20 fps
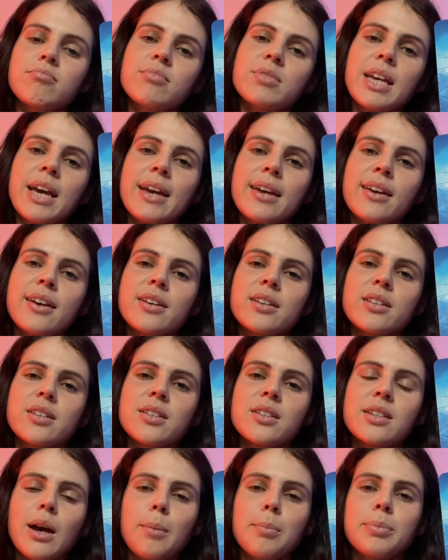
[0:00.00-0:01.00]
taking a
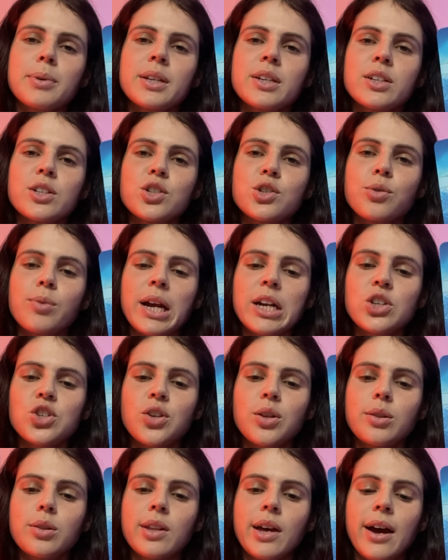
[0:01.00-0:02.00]
step in a
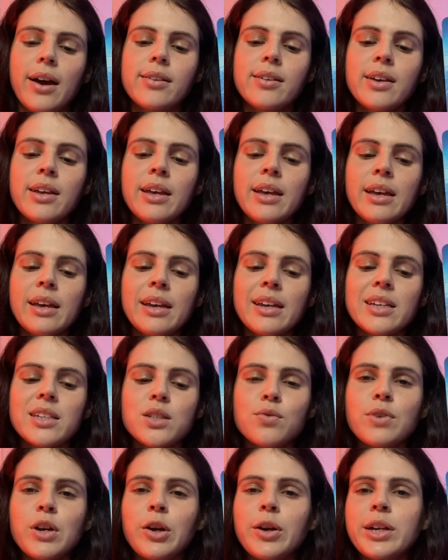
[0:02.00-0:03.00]
direction that is
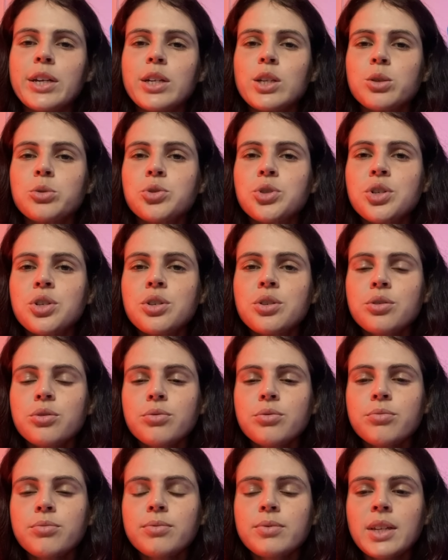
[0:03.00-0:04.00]
very new to
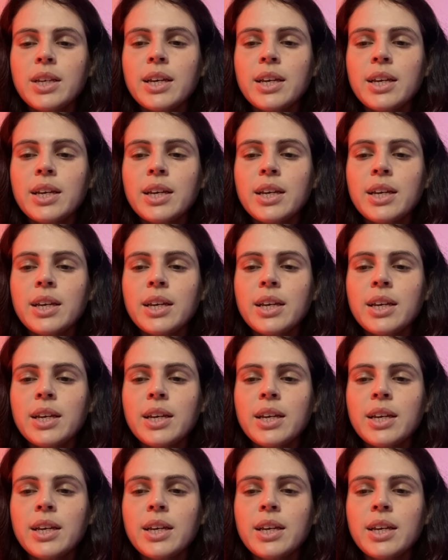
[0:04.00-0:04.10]
you.